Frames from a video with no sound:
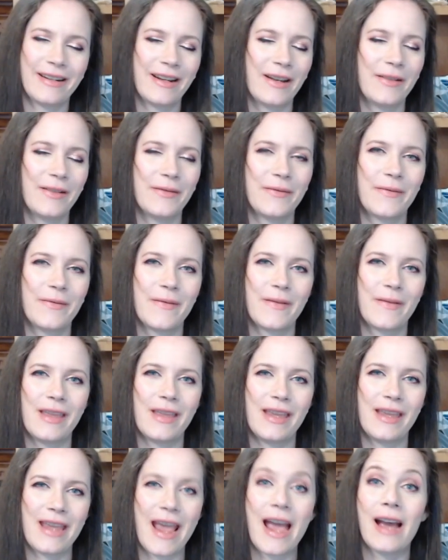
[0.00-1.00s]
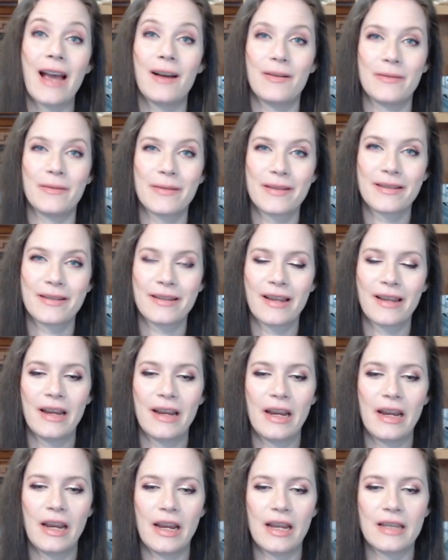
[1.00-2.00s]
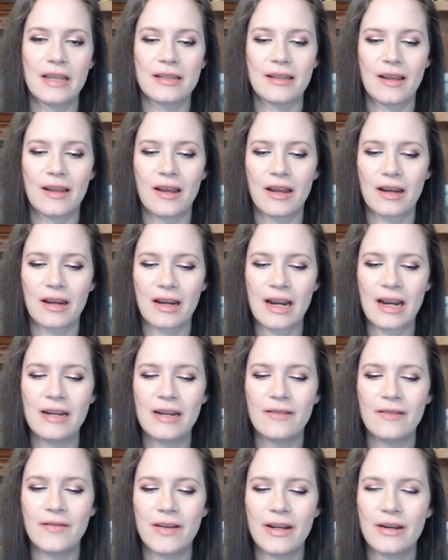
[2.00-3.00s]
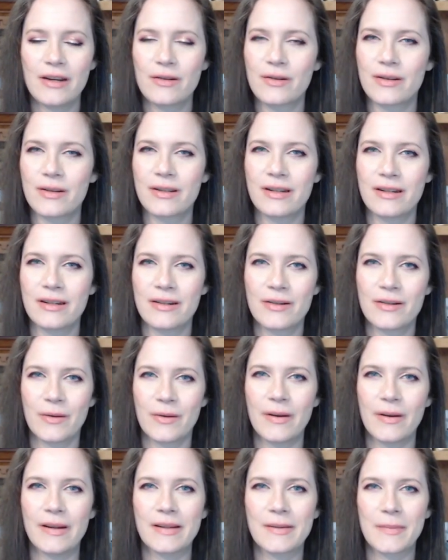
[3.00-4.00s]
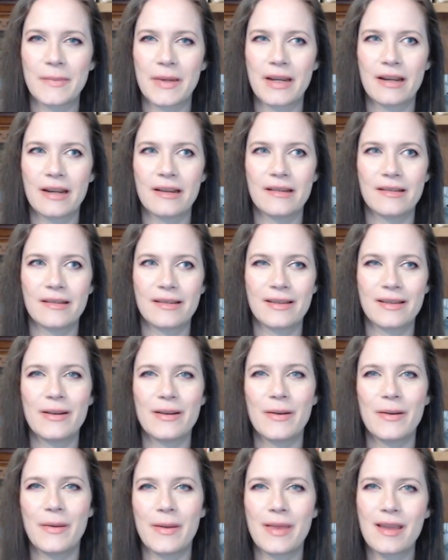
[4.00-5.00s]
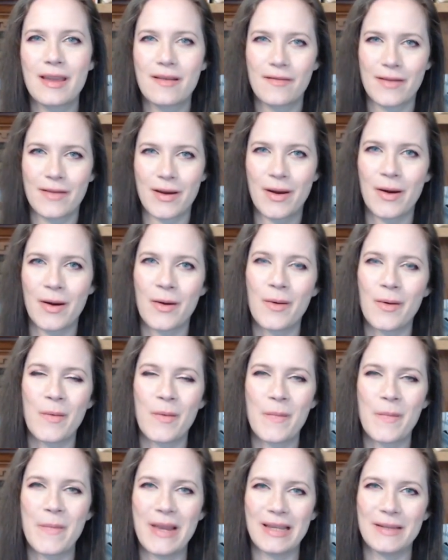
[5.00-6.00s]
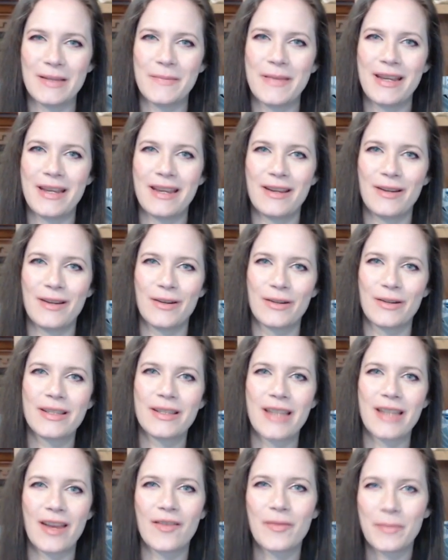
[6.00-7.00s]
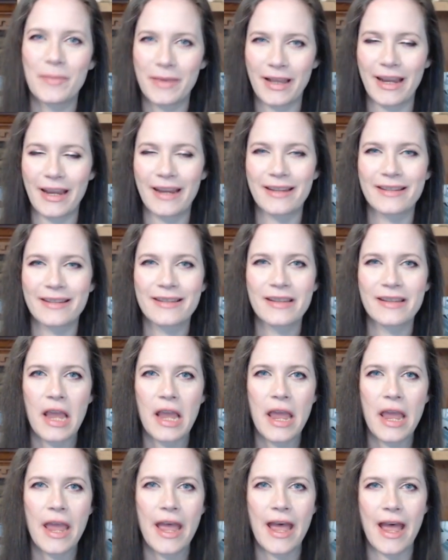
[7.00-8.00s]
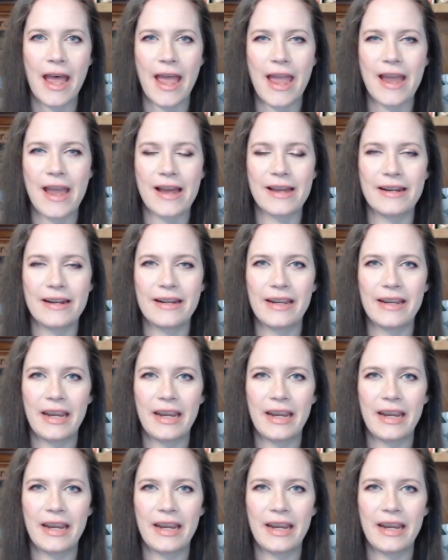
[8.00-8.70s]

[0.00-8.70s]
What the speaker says: of the house is kind of an interesting choice because, you know, you think of the home as being your safe place, and